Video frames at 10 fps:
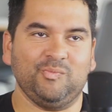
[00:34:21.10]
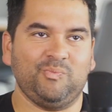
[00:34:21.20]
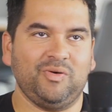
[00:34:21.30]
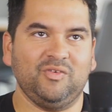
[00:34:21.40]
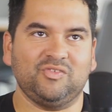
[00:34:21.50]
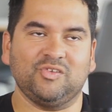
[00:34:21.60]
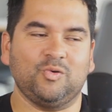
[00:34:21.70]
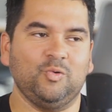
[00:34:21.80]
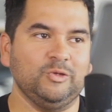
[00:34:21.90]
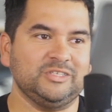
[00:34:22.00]
post the
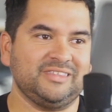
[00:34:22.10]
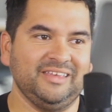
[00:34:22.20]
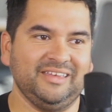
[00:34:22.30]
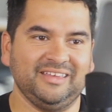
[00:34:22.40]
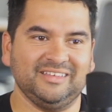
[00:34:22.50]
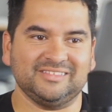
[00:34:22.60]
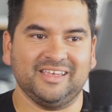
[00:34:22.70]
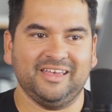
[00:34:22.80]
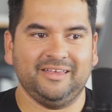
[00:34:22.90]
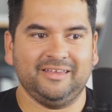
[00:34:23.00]
coolest things.
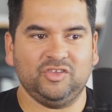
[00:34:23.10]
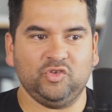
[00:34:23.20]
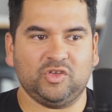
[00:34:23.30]
You